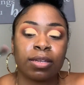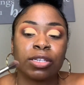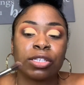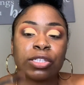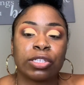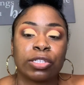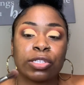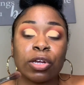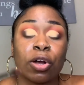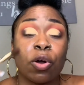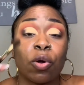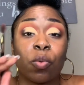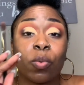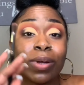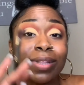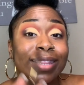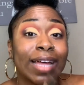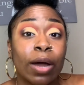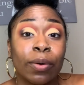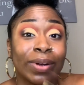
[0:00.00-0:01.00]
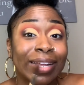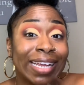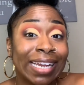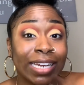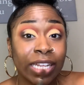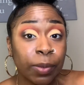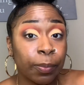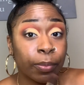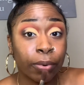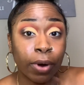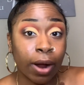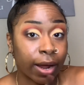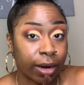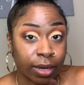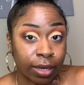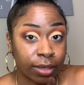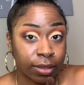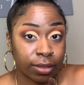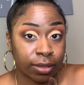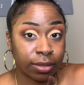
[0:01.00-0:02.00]
So without any
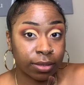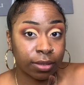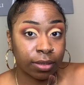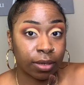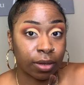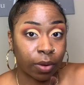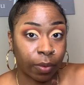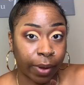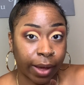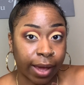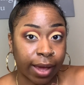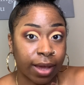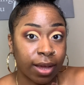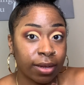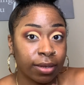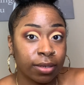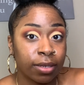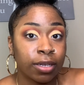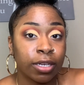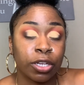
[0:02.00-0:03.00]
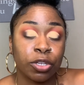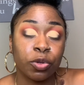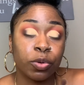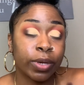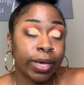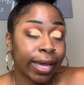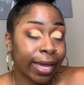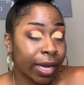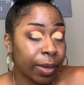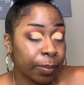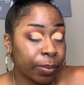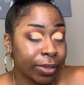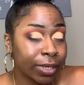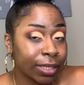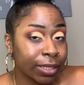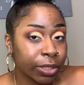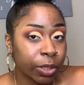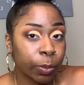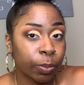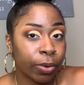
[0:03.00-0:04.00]
product, okay? You can put a
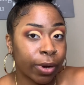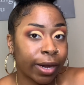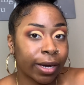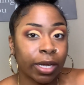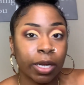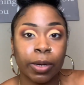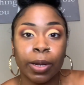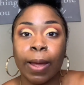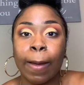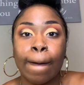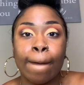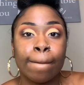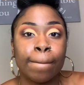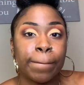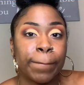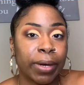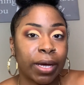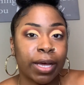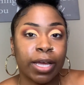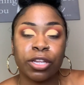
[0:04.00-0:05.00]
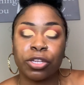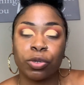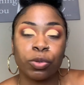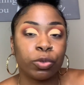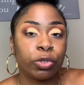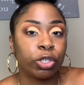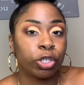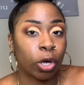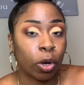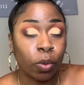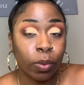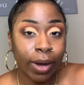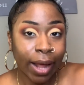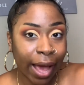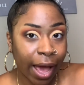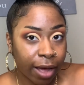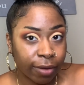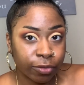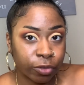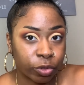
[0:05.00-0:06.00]
little product, but you don't
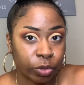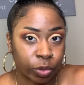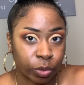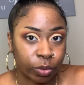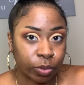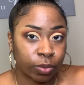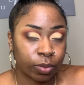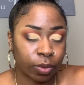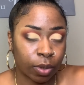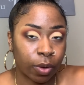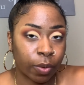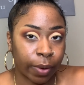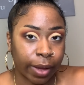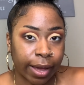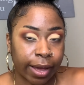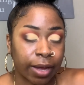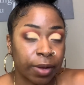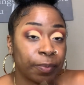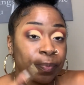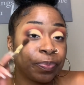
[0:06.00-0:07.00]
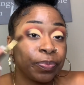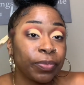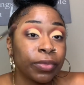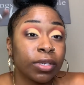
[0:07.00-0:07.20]
have to, okay?